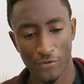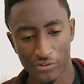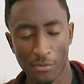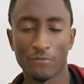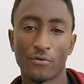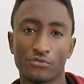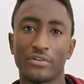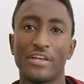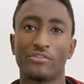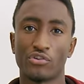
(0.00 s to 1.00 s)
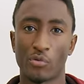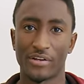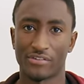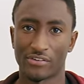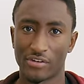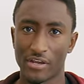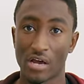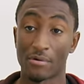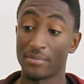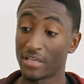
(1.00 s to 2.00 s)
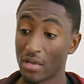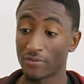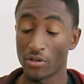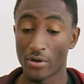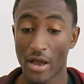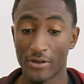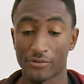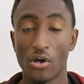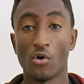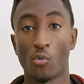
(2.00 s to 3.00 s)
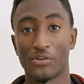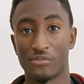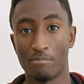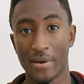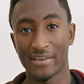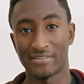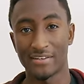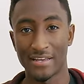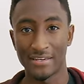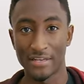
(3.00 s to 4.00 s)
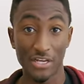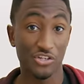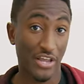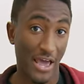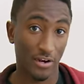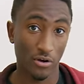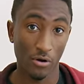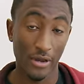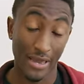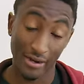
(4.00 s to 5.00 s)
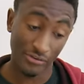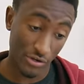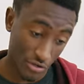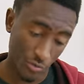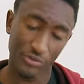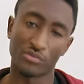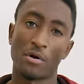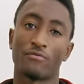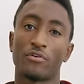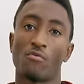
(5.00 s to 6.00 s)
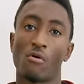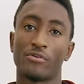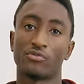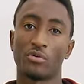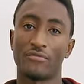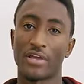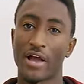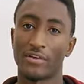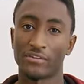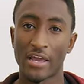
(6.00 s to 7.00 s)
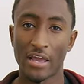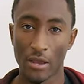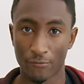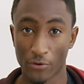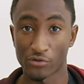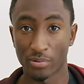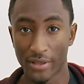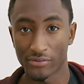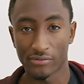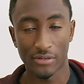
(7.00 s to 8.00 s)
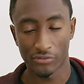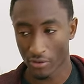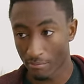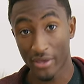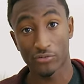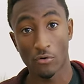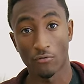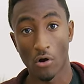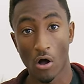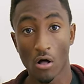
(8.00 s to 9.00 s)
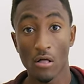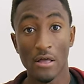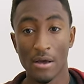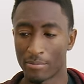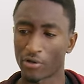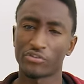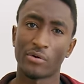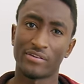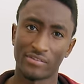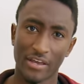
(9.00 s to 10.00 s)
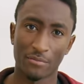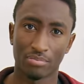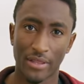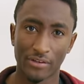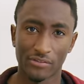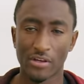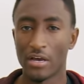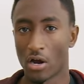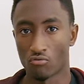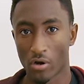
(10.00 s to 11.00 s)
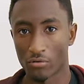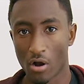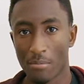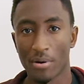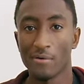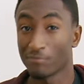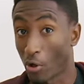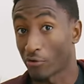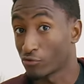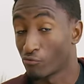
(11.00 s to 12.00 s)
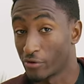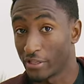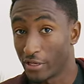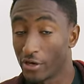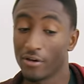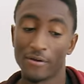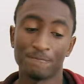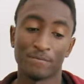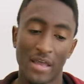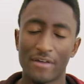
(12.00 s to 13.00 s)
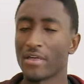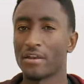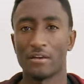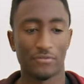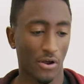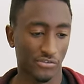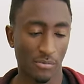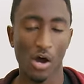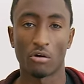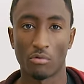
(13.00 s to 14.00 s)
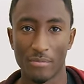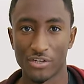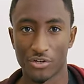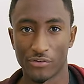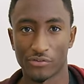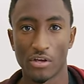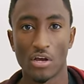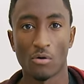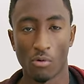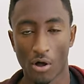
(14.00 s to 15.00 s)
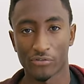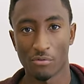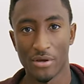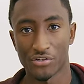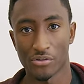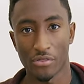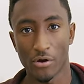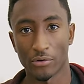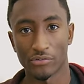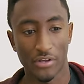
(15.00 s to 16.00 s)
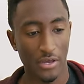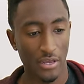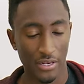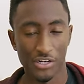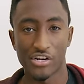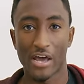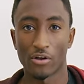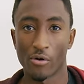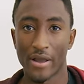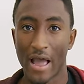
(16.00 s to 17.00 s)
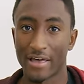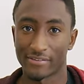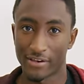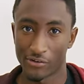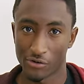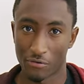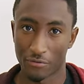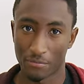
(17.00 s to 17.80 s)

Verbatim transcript: for the smartphones released in 2016, I'm gonna be giving you guys what's best in each category. And as I do with the smartphone awards, we'll give you guys a first place, so the best overall, but also a second place, a runner-up, also really good. And then if there are some honorable mentions, we'll also mention those in each category as they deserve